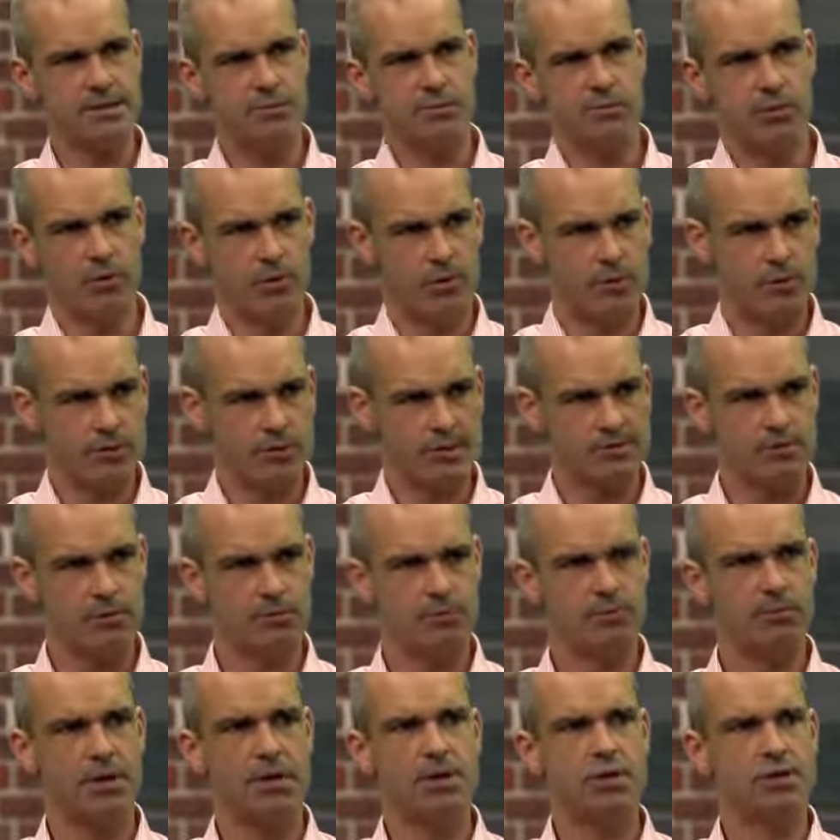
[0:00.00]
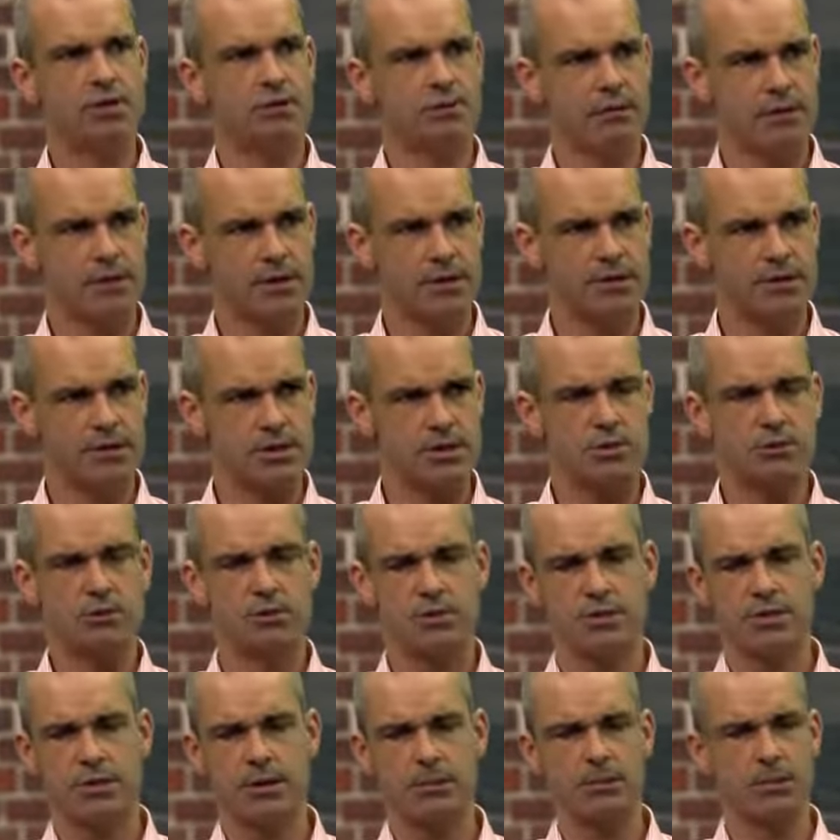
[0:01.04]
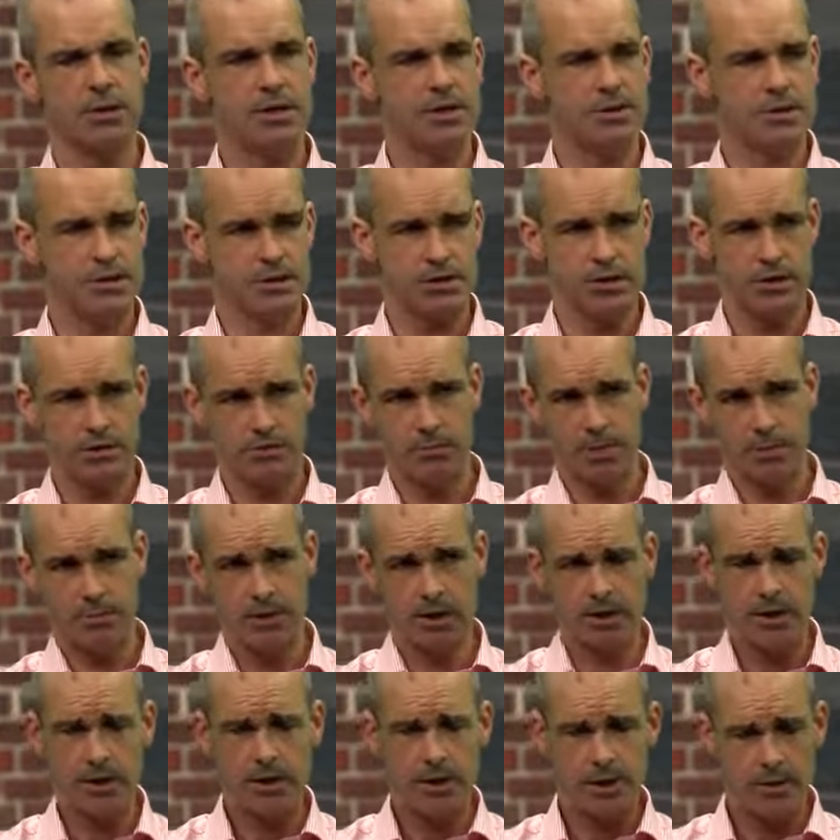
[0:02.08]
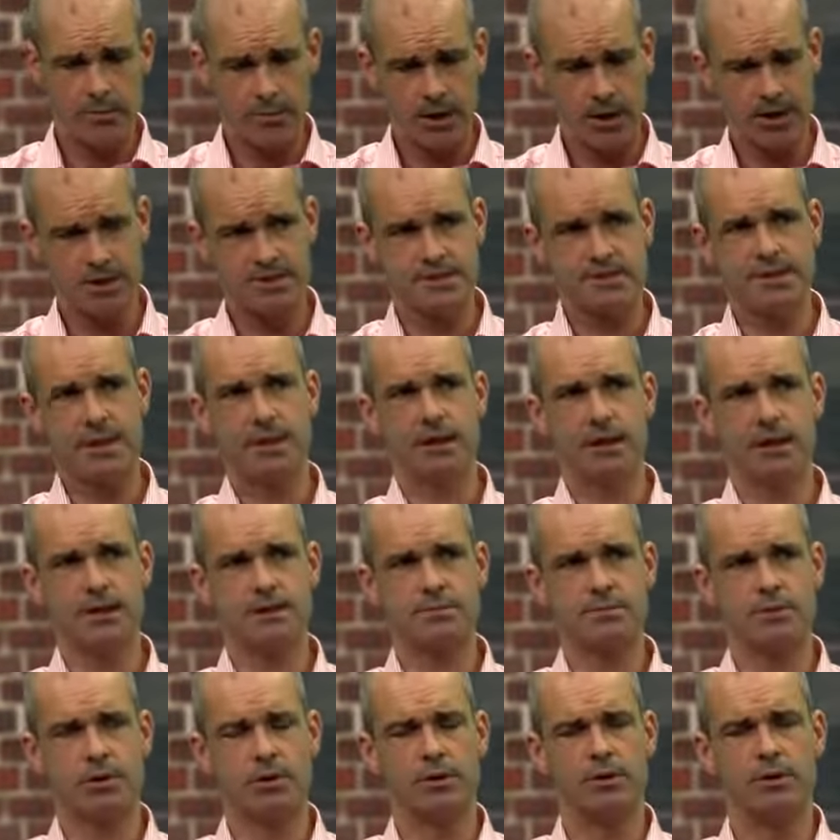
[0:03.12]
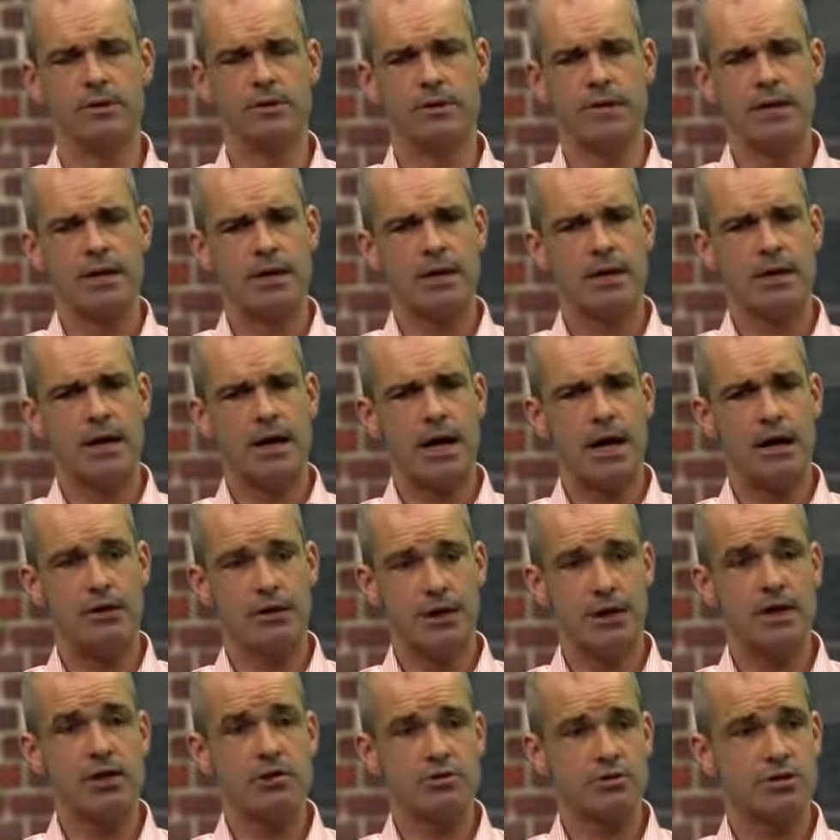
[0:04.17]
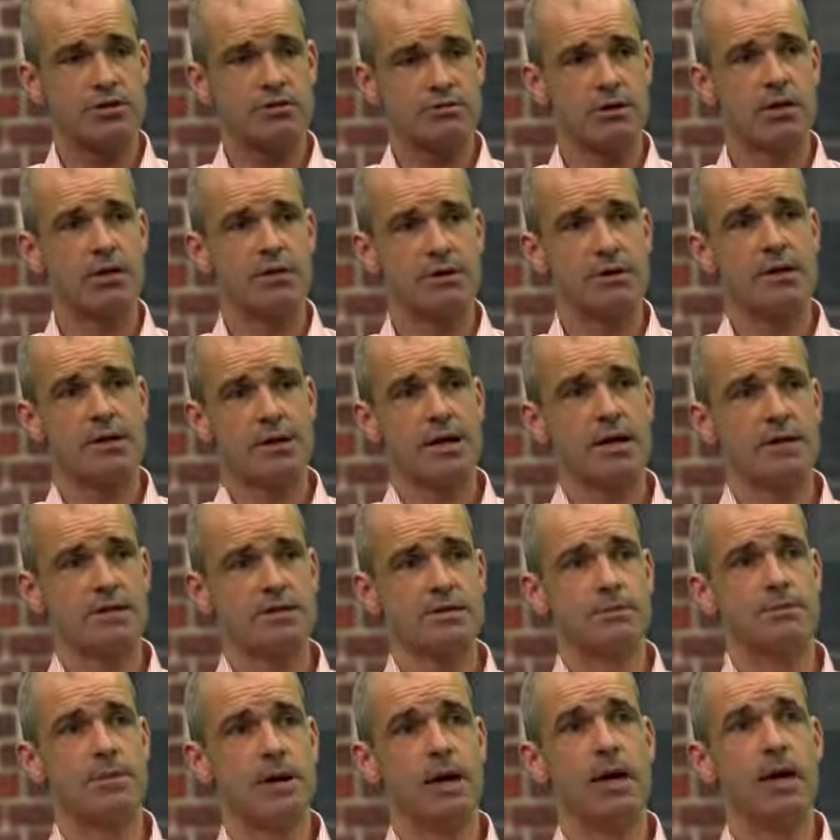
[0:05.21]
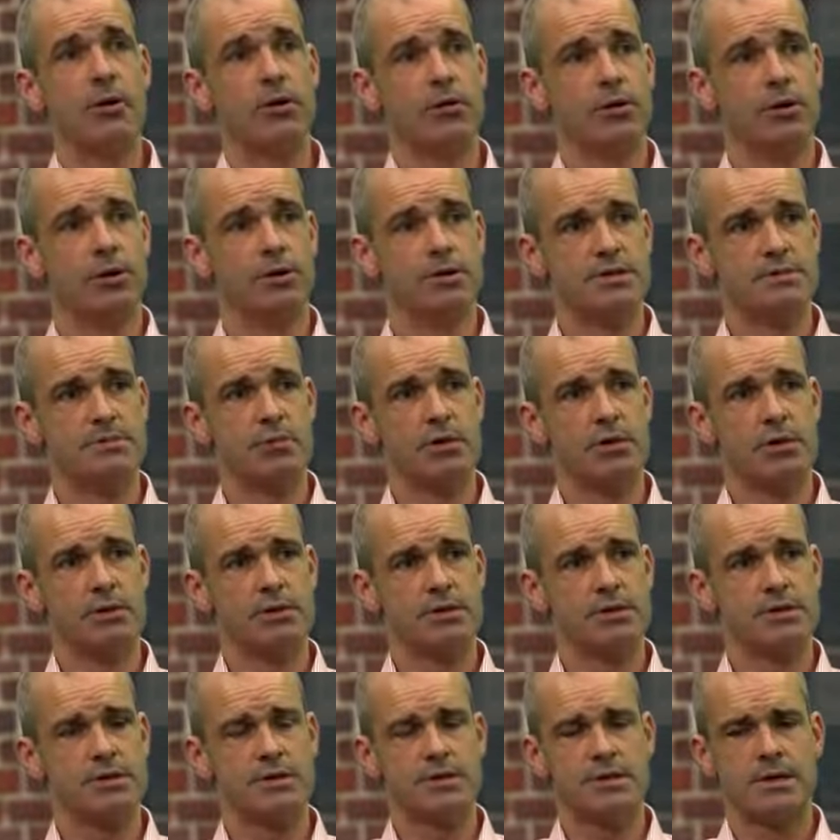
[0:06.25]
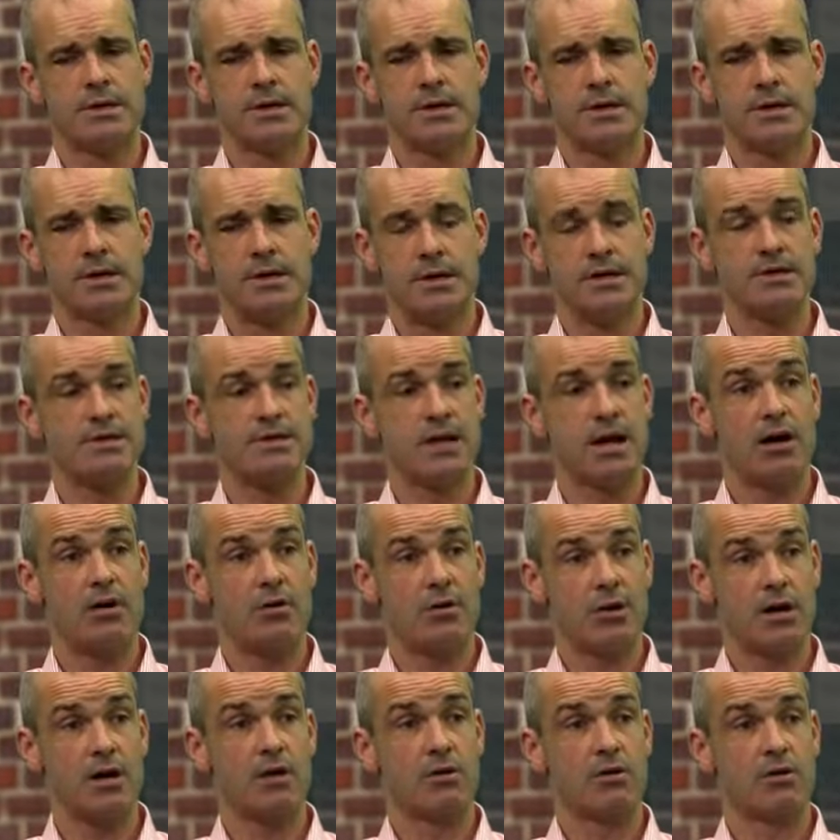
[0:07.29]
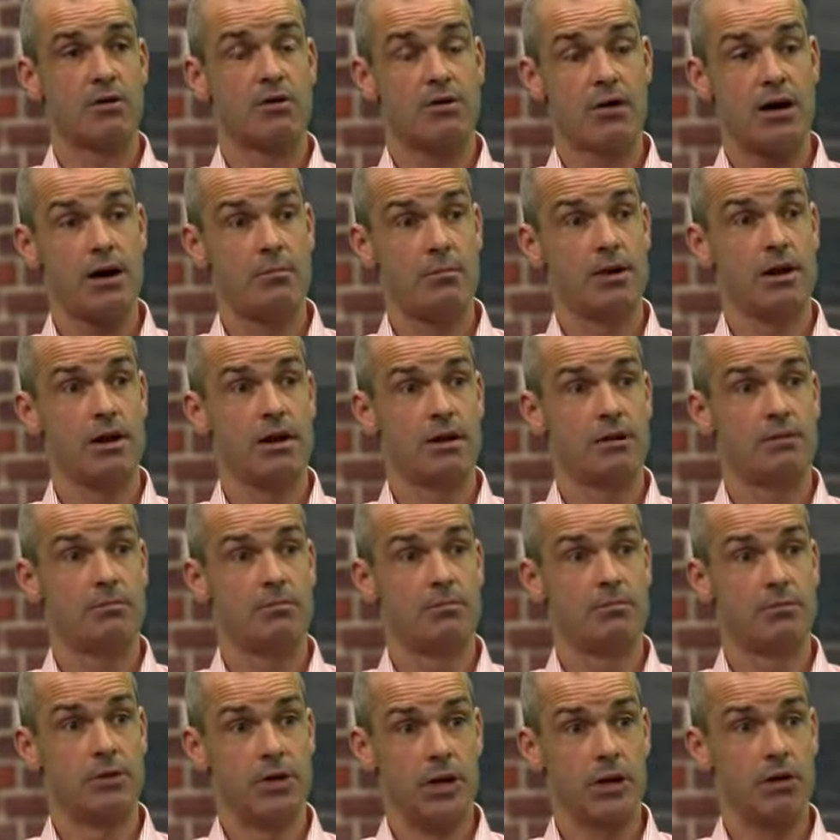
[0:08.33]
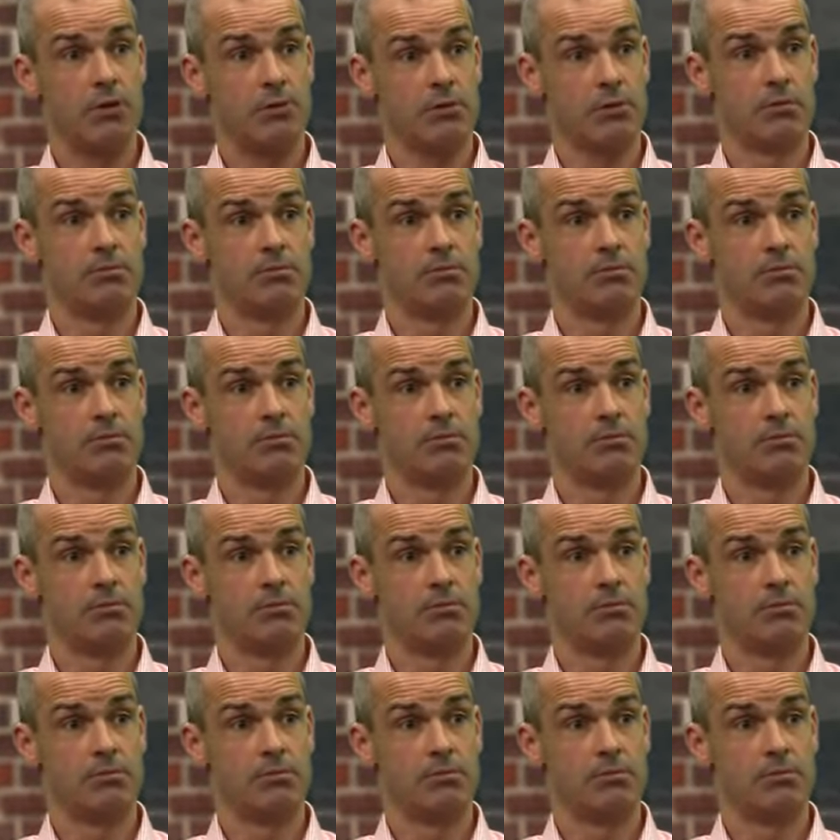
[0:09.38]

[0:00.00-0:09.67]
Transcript: It borrows from pension funds and insurance companies and the general public by selling its bonds. And the interest rate that it has to pay on those bonds is now incredibly low.